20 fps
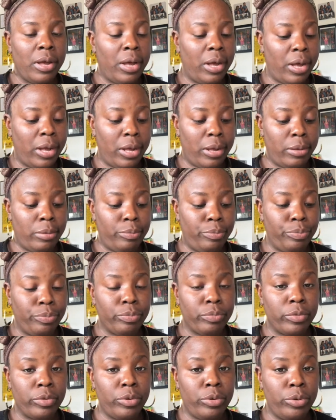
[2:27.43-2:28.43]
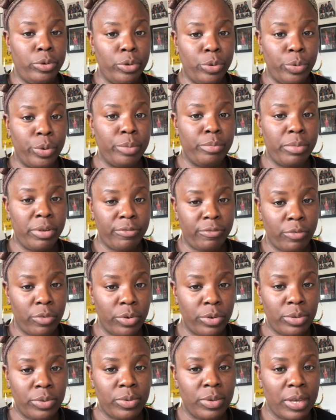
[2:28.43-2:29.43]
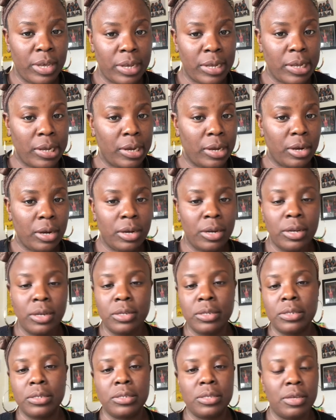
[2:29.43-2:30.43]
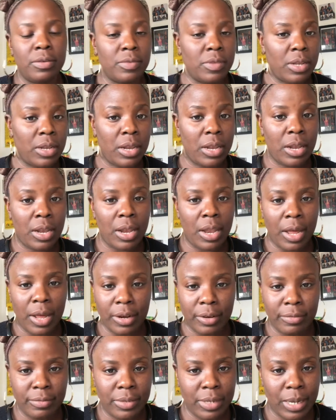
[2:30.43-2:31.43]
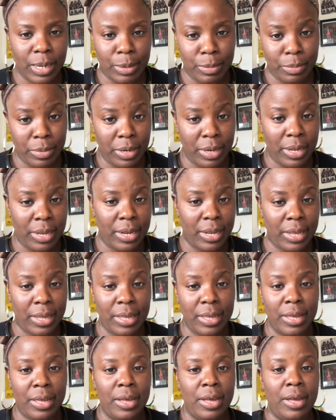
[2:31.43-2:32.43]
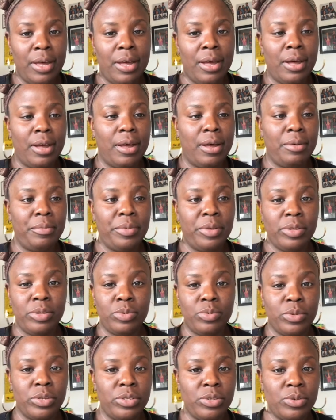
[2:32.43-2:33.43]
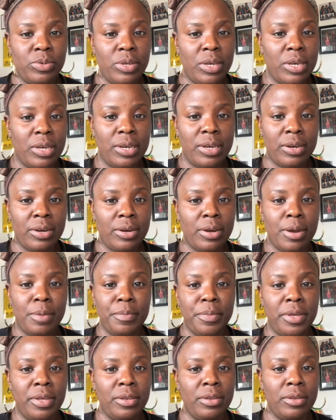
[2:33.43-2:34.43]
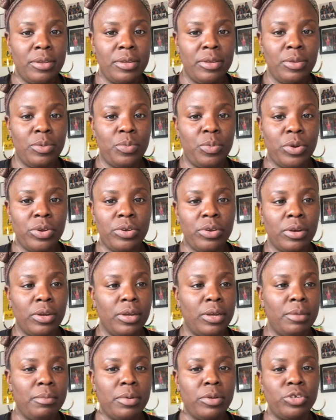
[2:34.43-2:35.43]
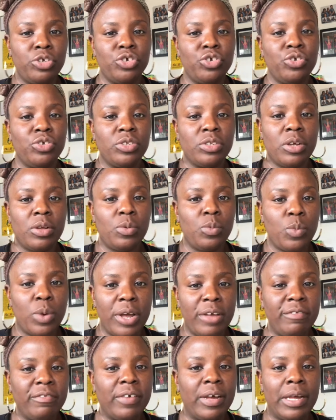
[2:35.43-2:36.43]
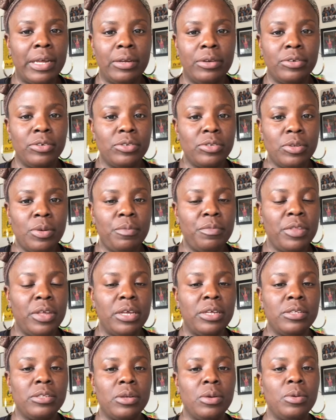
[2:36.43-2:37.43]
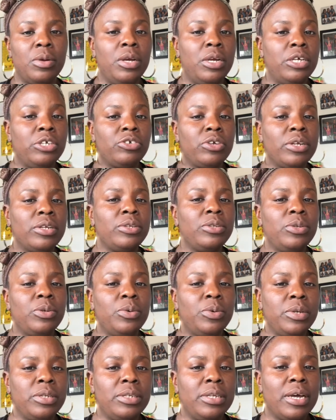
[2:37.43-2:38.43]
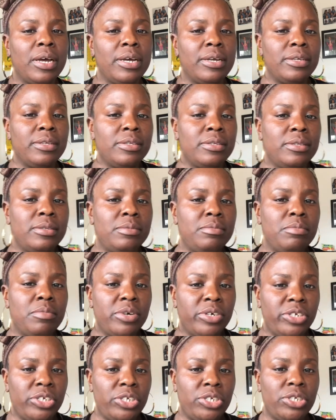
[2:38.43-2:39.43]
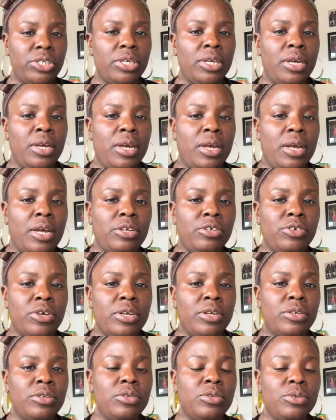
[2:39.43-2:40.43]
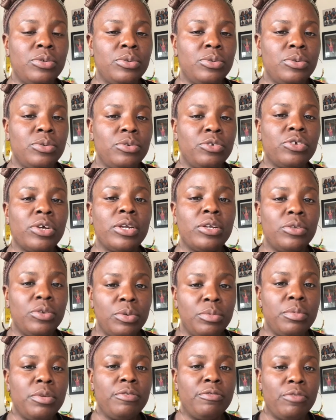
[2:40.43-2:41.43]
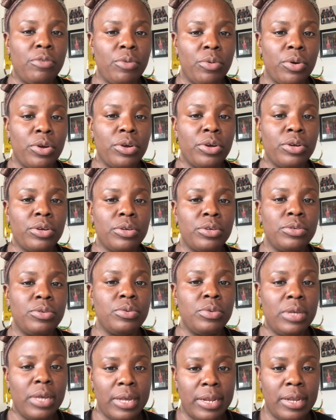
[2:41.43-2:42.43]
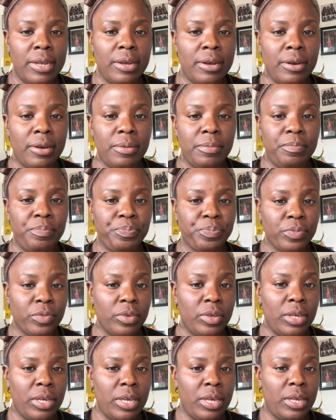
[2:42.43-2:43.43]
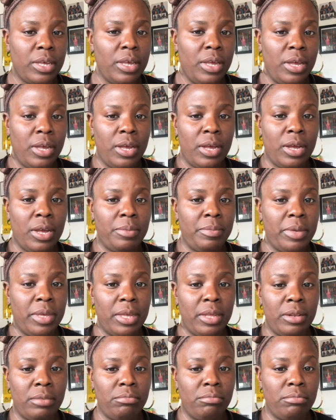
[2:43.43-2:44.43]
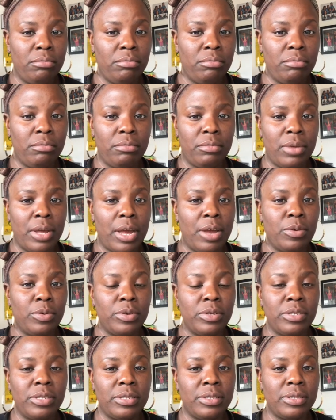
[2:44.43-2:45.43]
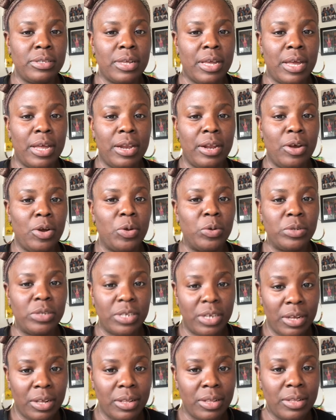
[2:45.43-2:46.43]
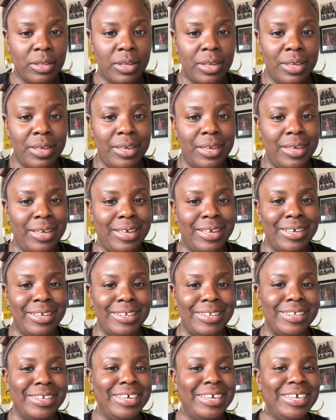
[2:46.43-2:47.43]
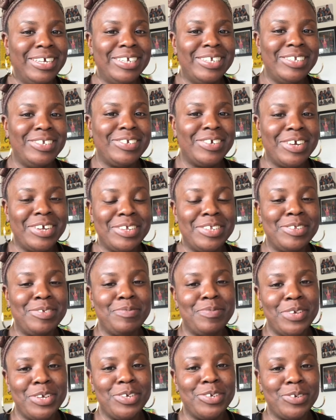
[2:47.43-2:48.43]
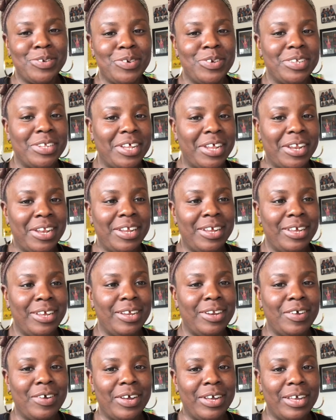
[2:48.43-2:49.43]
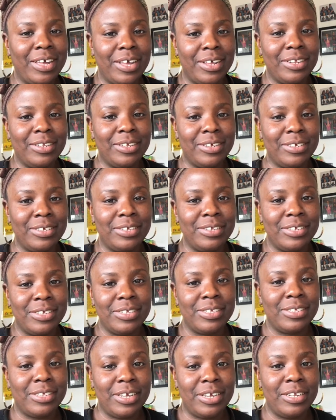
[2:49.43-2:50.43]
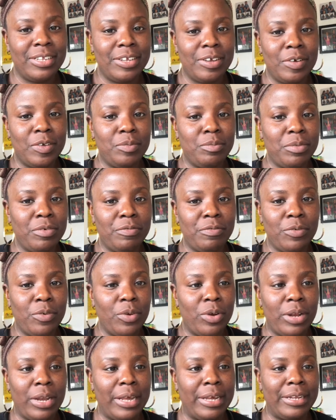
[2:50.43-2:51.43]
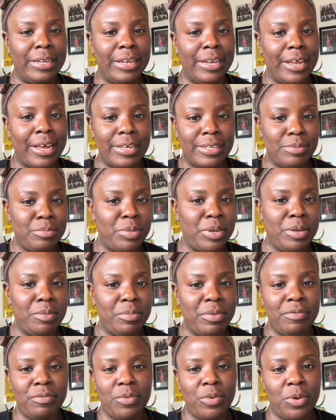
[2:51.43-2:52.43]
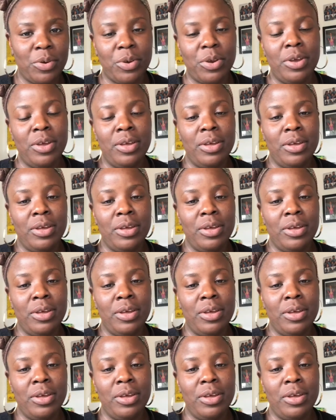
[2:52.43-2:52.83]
um, do it before you get here. Saves a lot of time and headache. Because once you get here, I mean, we're talking about you're just on Wi-Fi or something. So try to do it as much. Try to do it before you get here. Okay. I mean, I was at a hotel and trying to make sure that I got this thing done before, like the last minute before